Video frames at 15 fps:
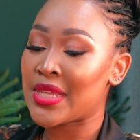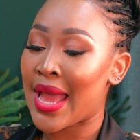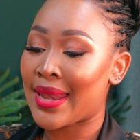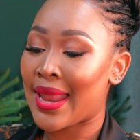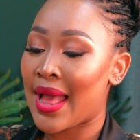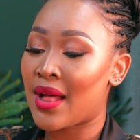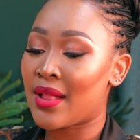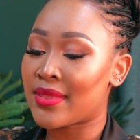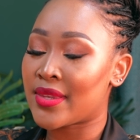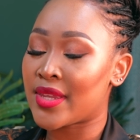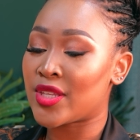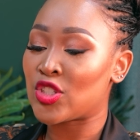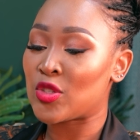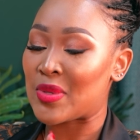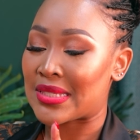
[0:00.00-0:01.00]
and health
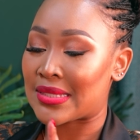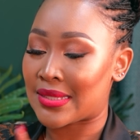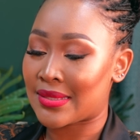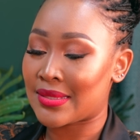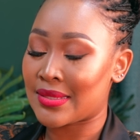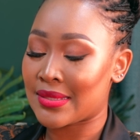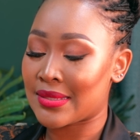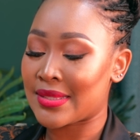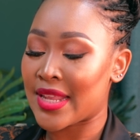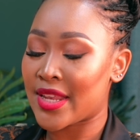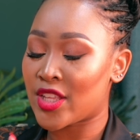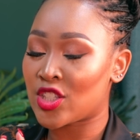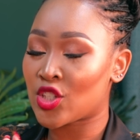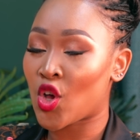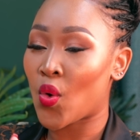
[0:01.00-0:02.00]
need to be sisters. They
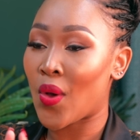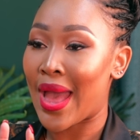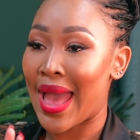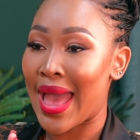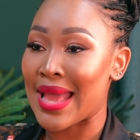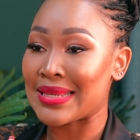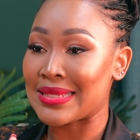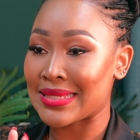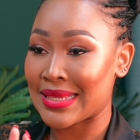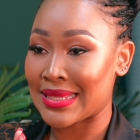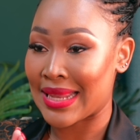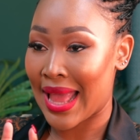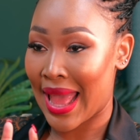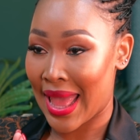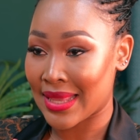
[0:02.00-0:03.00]
need to go hand in
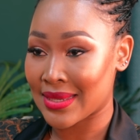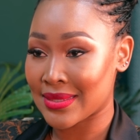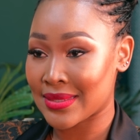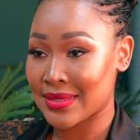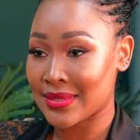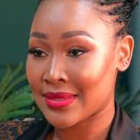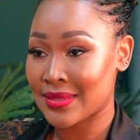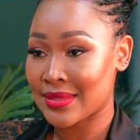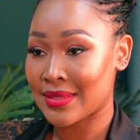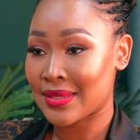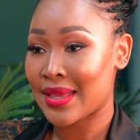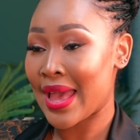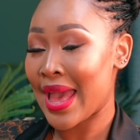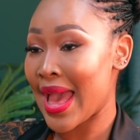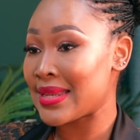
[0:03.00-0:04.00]
hand.
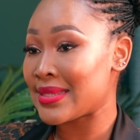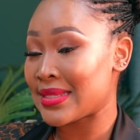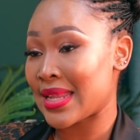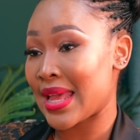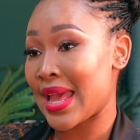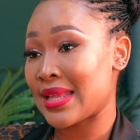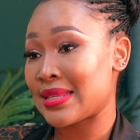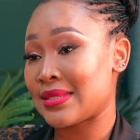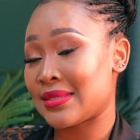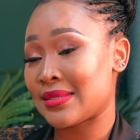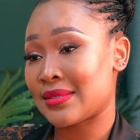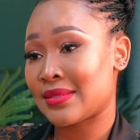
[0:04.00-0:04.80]
Hand in hand.